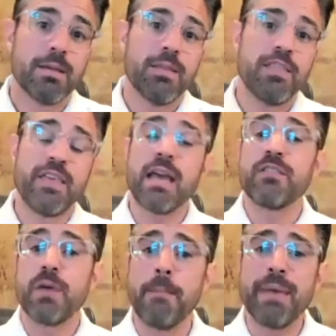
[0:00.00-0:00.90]
than
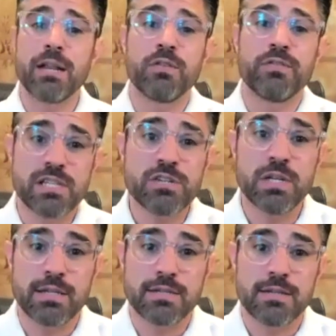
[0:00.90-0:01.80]
a, a medical
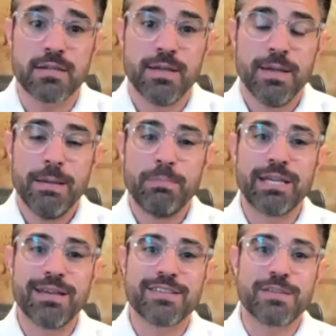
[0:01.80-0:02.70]
physician is
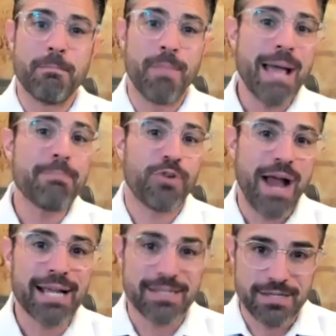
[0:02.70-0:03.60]
because my
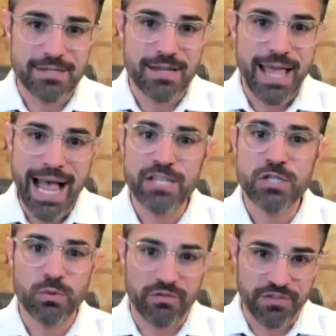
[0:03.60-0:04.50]
practice has
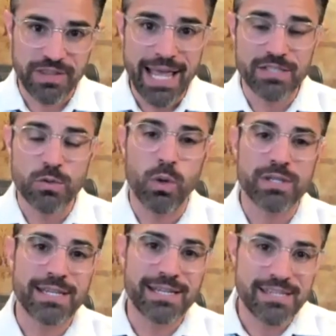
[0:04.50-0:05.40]
to reflect
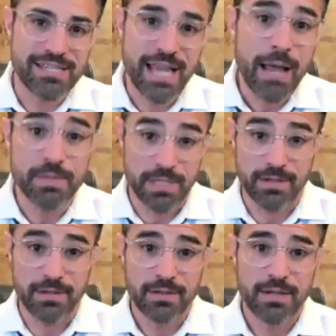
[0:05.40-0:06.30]
what's
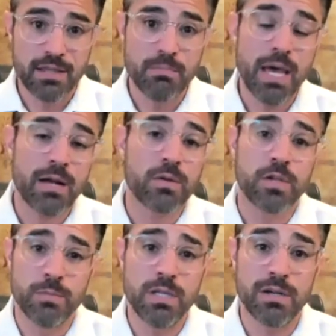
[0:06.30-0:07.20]
accepted in the medical
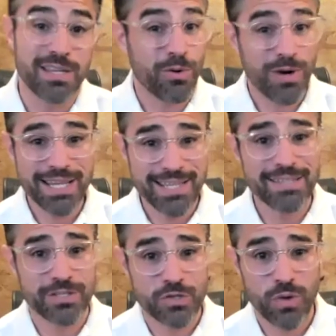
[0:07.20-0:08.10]
community or I can get
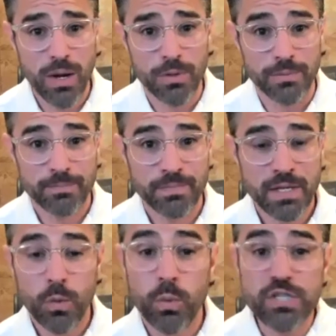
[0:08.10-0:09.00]
into trouble,
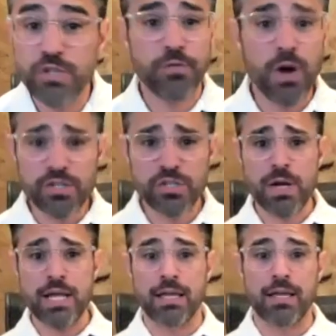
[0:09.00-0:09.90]
which is
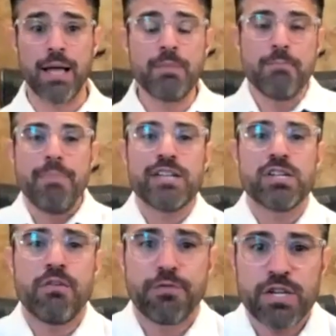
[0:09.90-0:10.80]
frustrating. I mean,
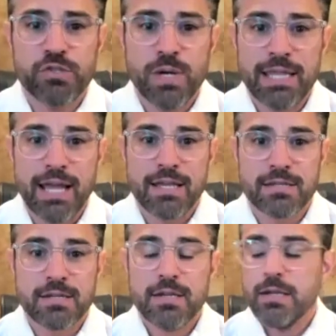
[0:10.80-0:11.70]
imagine how frustrating that
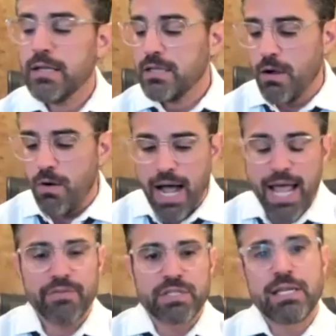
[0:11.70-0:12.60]
is. You know,
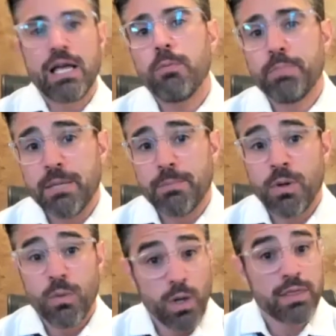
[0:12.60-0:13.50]
I have to tell
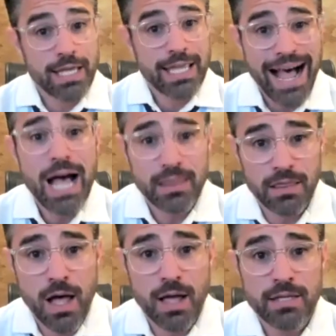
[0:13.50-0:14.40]
people what the
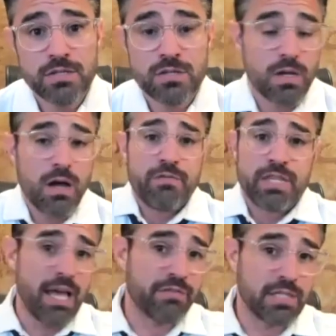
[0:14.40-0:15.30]
guidelines of
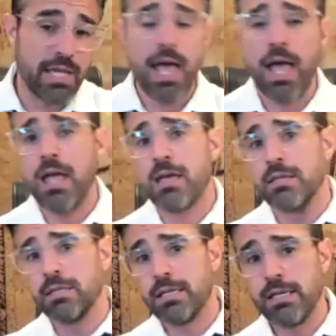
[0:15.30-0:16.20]
the FDA
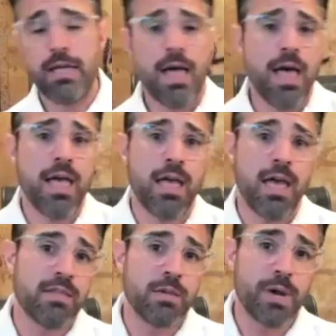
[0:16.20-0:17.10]
and the DEA
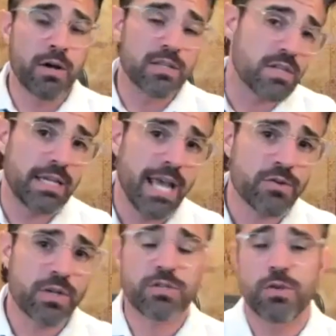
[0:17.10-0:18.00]
and the American
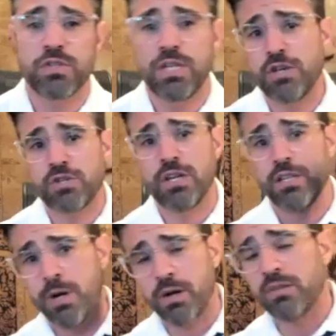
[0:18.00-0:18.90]
Psychiatric Association
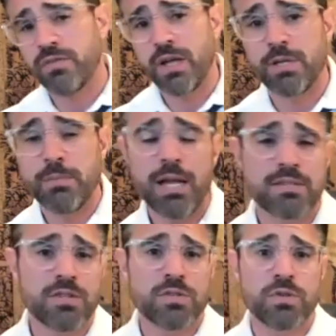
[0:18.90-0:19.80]
and the American Family
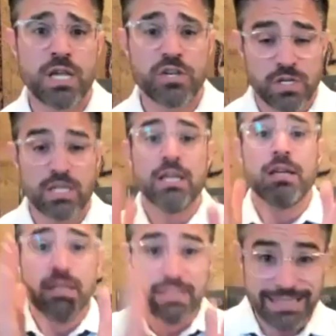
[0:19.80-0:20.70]
Medicine Association
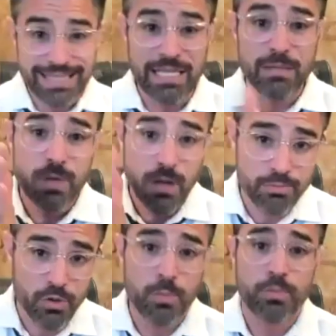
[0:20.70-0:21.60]
deem
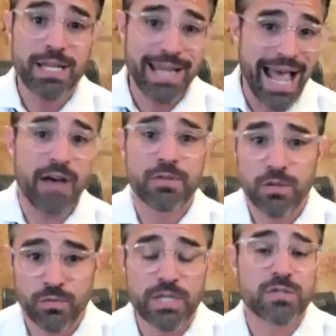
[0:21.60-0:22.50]
appropriate
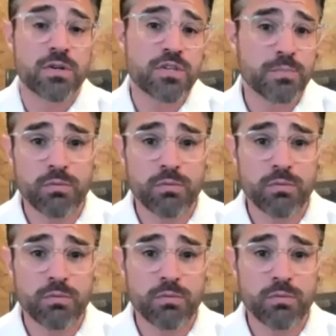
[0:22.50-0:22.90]
after the research has been